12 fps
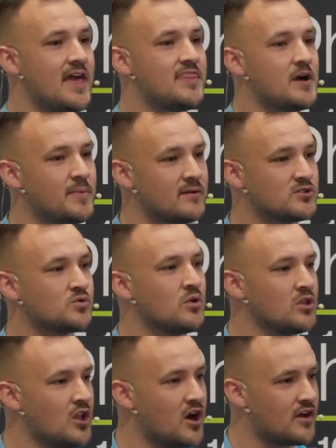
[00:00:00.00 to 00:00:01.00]
they'll be able to
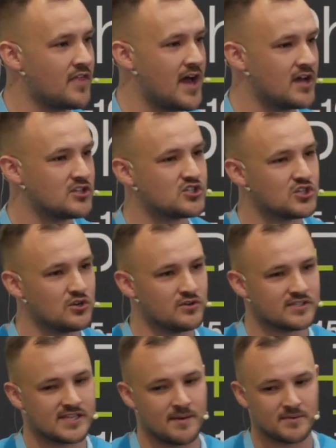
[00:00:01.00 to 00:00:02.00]
unlock that as soon
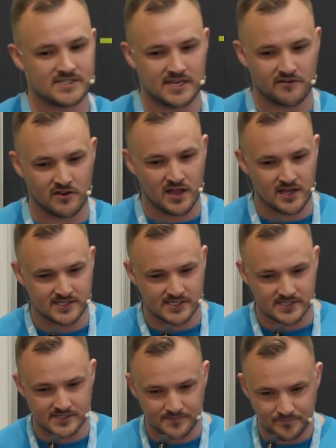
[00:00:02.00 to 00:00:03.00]
as that
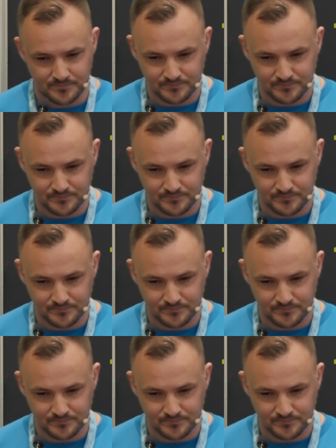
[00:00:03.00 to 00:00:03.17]
materializes.